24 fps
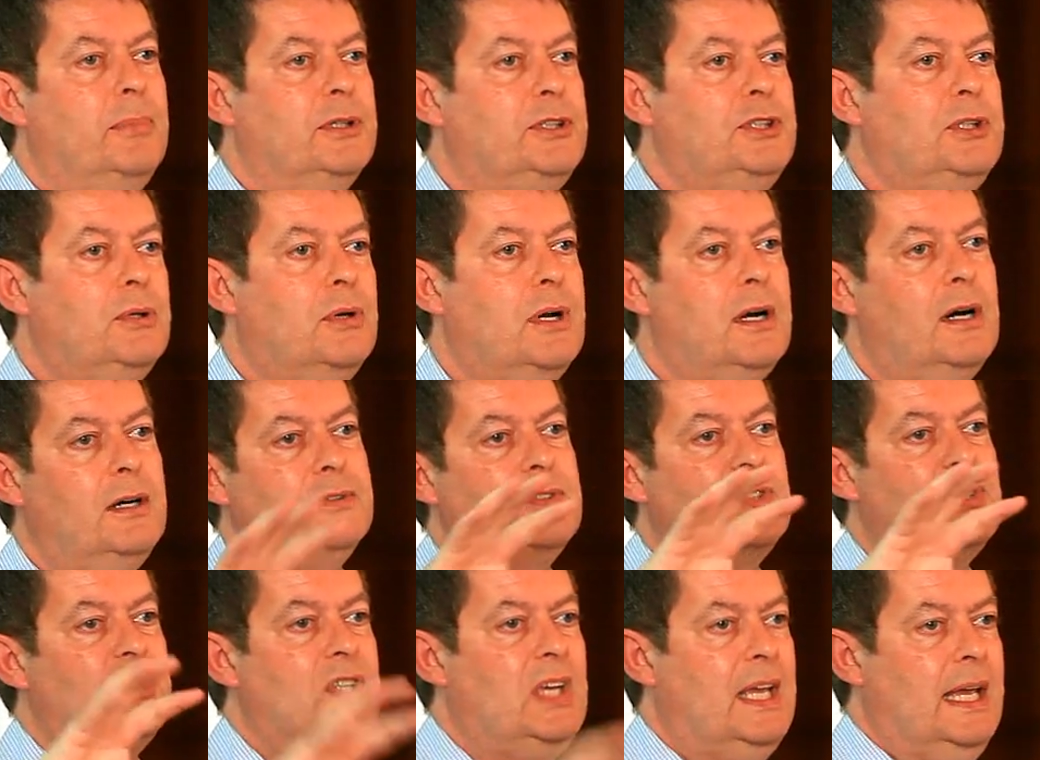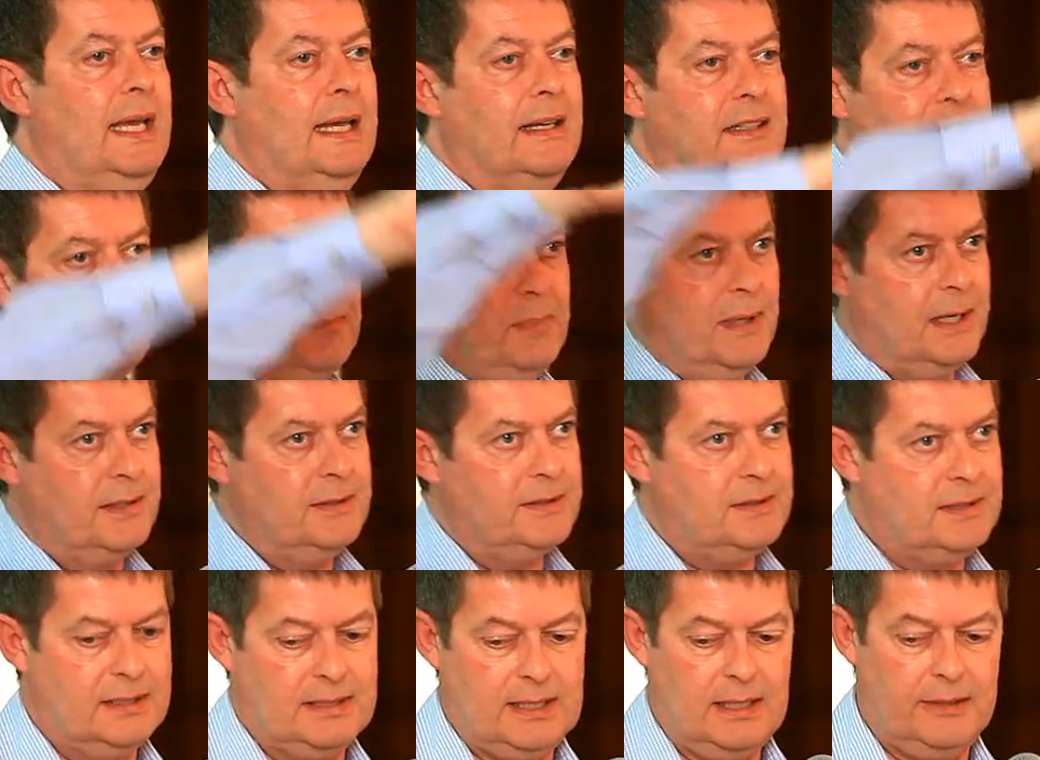but you can't see it
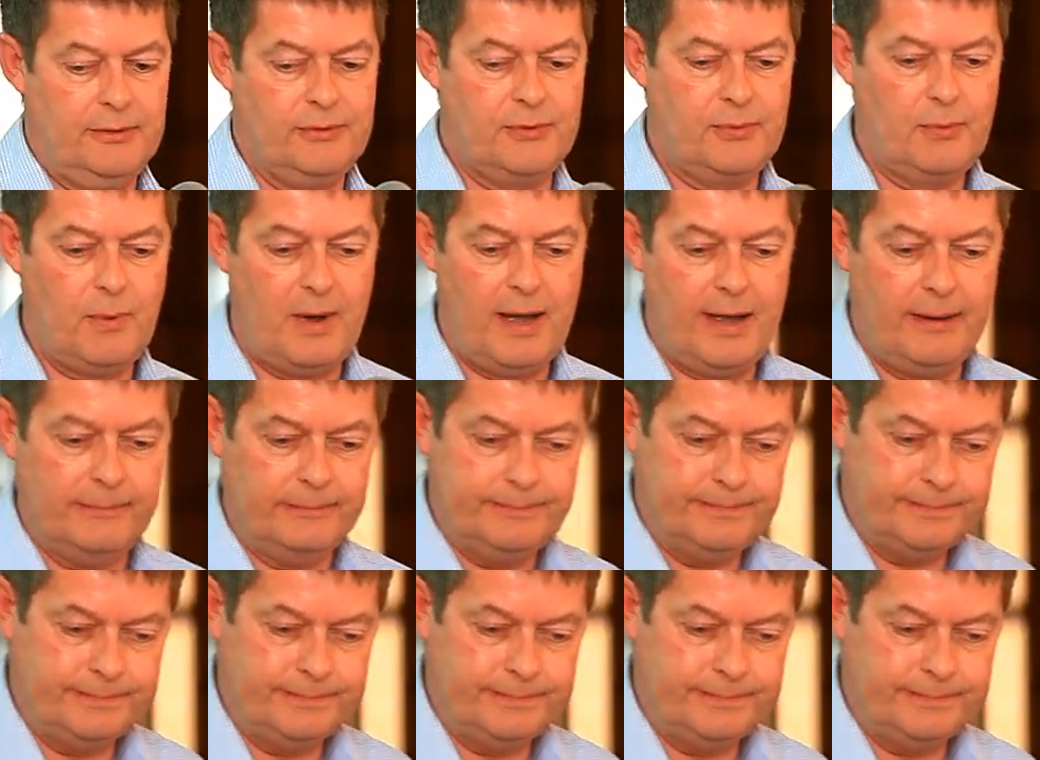because it's elsewhere.